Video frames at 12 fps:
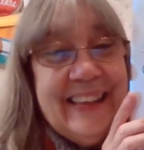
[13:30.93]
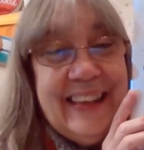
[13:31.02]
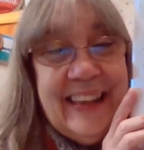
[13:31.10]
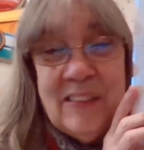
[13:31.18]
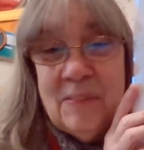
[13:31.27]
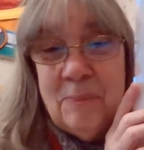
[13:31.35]

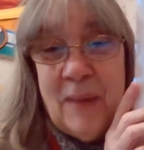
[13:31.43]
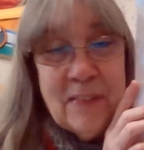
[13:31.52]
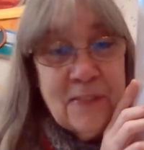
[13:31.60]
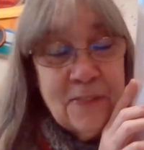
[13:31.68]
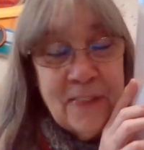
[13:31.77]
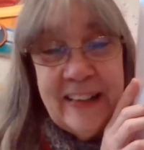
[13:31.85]
his
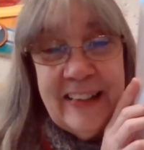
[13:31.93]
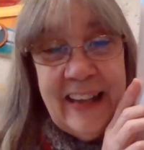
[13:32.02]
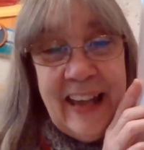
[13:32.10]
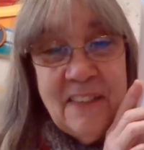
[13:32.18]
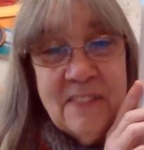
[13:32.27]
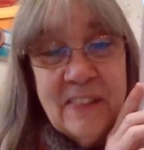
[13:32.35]
best friend
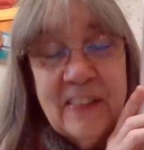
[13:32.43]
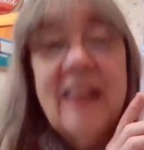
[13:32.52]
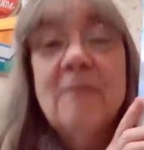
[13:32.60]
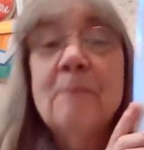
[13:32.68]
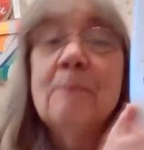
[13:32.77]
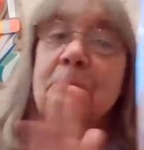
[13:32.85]
ever
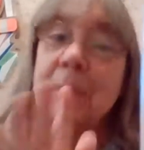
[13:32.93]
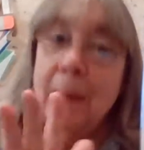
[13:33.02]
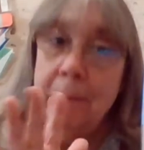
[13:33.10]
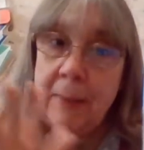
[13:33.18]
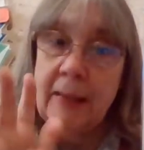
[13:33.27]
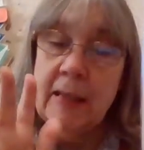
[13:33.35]

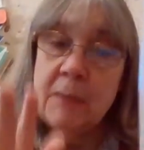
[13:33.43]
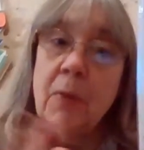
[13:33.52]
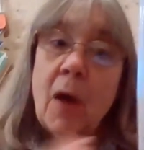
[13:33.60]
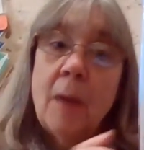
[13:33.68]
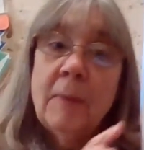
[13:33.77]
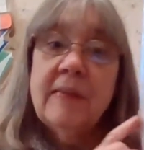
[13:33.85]
but he
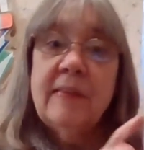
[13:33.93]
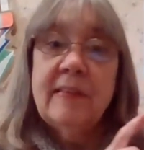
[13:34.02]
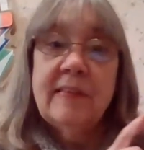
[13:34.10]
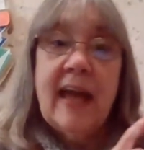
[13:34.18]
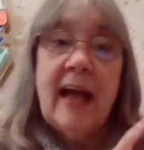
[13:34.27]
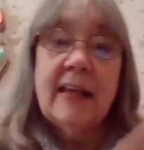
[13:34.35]
promised his
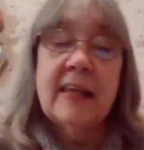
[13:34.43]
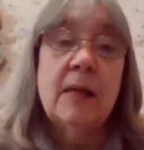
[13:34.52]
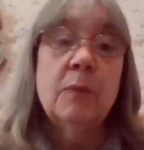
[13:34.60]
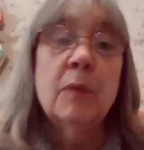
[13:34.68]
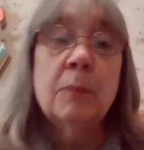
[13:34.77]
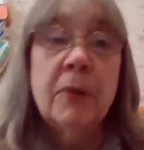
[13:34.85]
daddy
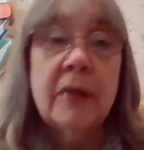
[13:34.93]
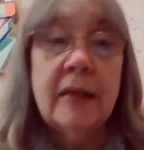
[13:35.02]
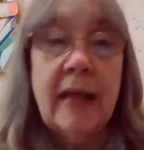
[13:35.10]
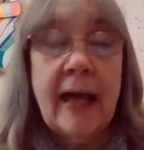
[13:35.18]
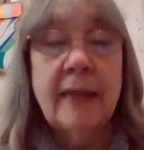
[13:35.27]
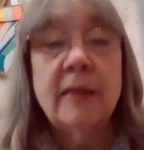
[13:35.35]
he would put an
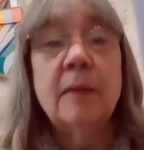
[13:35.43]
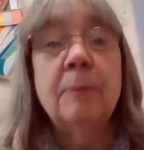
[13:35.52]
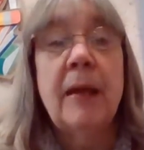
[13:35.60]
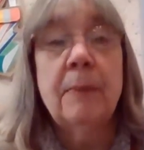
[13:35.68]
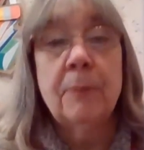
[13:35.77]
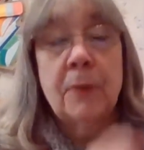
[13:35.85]
ad in the
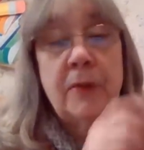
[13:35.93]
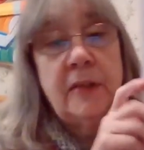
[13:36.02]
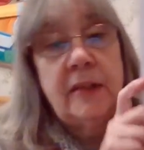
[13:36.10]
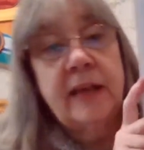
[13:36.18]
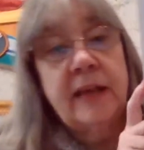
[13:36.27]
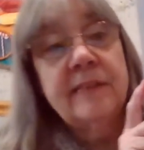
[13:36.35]
paper and the
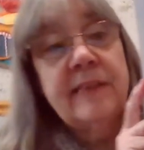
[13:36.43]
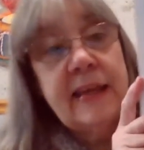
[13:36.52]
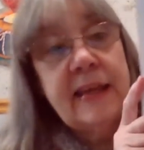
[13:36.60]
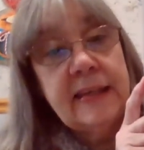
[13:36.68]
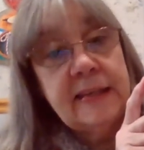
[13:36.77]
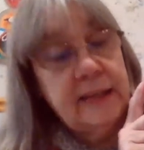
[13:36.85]
next day
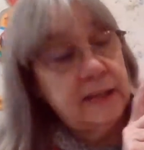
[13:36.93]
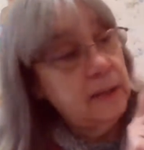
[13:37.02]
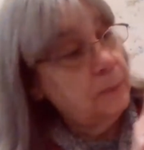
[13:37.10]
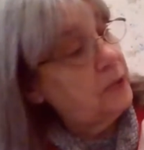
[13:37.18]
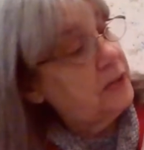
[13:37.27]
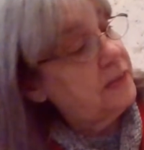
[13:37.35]
he did he
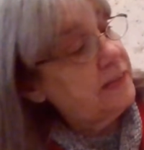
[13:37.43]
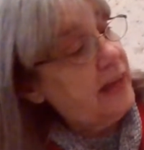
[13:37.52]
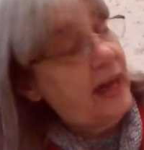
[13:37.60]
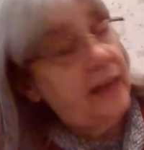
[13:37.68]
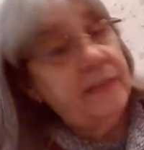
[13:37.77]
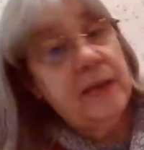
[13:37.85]
put his
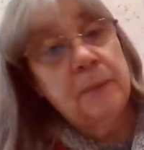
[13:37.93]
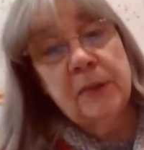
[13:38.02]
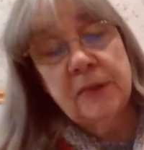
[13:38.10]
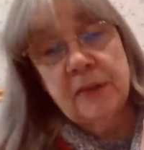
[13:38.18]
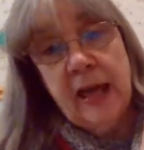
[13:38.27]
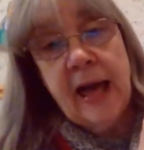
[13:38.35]
ad they
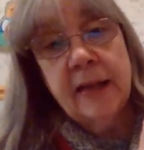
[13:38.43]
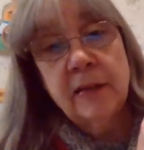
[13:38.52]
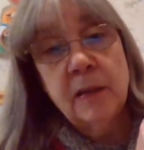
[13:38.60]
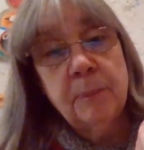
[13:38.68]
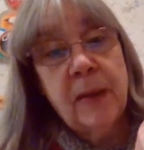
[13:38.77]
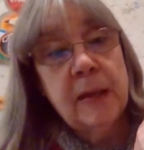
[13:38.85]
put the ad
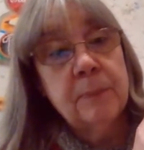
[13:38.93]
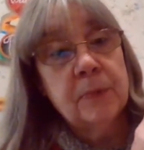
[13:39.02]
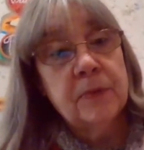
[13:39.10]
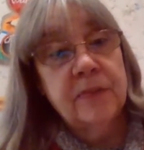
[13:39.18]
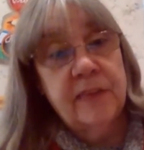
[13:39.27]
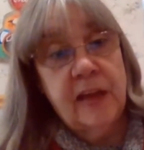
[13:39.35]
in the
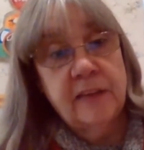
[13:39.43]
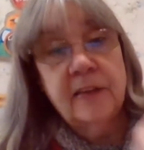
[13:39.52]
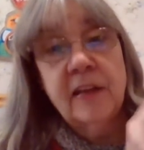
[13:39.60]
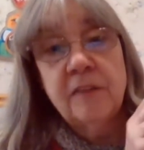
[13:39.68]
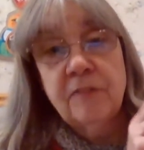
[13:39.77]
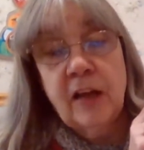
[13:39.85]
paper saying that
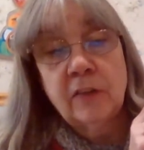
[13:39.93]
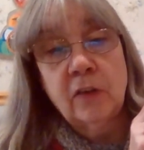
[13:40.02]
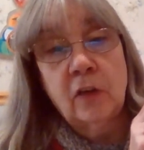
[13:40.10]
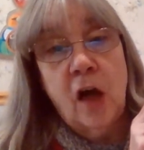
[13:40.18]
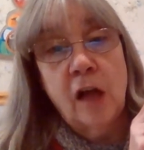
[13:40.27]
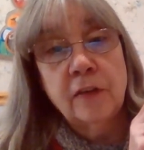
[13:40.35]
they found a
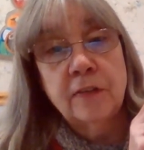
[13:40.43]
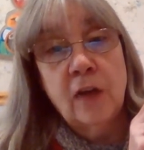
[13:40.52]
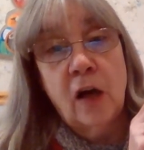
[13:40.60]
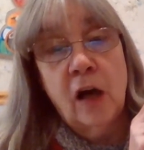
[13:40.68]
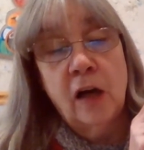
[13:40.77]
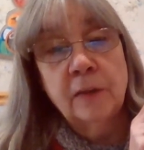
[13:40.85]
lost
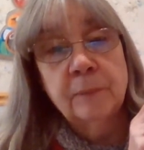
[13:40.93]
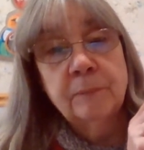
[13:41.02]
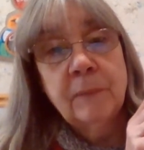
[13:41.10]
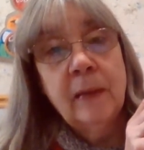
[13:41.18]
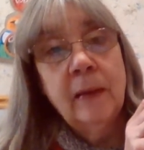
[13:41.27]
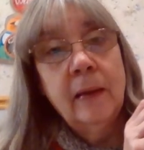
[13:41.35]
dog
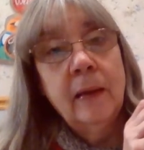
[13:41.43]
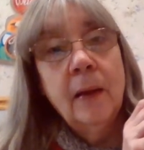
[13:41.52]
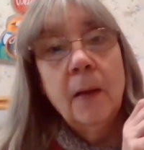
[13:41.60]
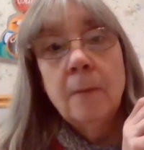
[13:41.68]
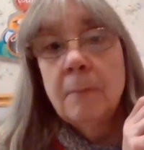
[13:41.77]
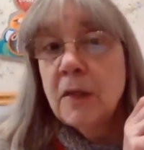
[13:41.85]

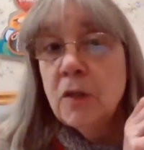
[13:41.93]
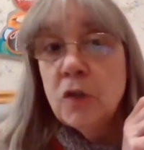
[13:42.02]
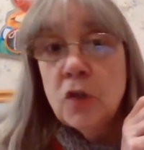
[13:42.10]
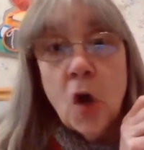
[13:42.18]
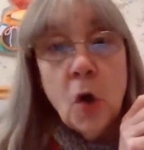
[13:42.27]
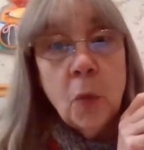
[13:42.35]
but
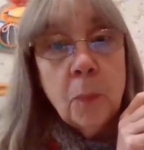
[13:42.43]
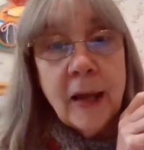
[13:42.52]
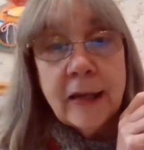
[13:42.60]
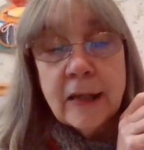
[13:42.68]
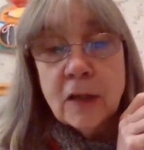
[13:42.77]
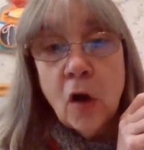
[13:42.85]

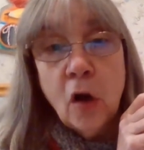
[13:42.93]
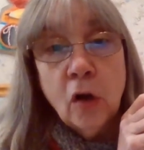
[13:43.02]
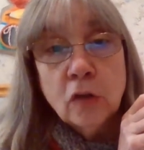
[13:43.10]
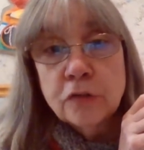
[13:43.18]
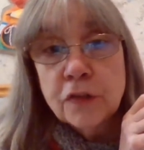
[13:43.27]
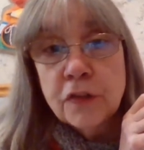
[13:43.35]
nobody
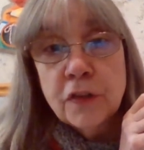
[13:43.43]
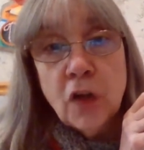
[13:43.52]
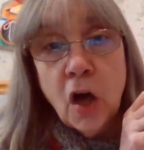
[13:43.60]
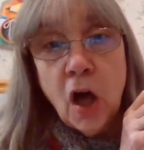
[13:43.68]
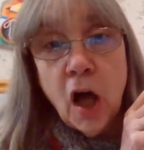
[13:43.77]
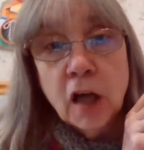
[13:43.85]
called for the dog